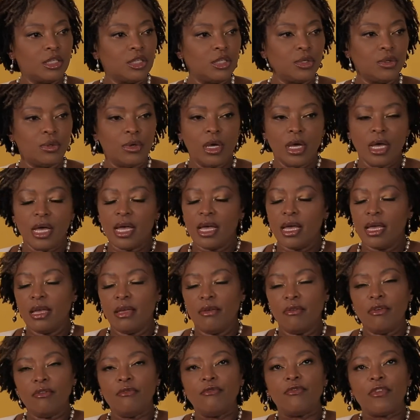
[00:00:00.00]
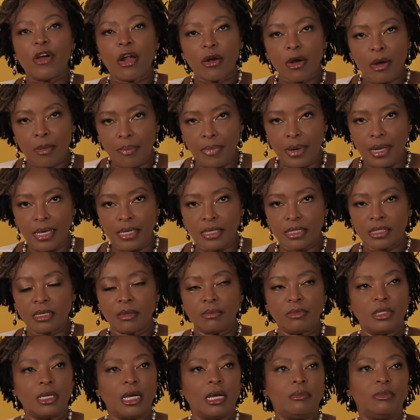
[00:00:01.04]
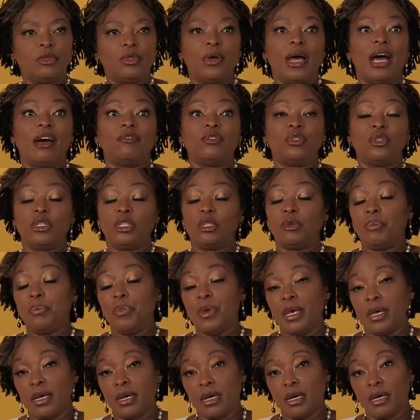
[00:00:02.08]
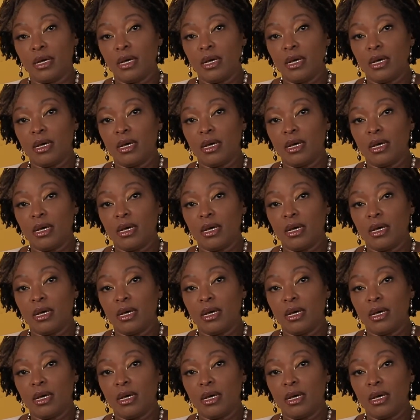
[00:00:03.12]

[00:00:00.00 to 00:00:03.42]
And invariably, sometimes you have to speak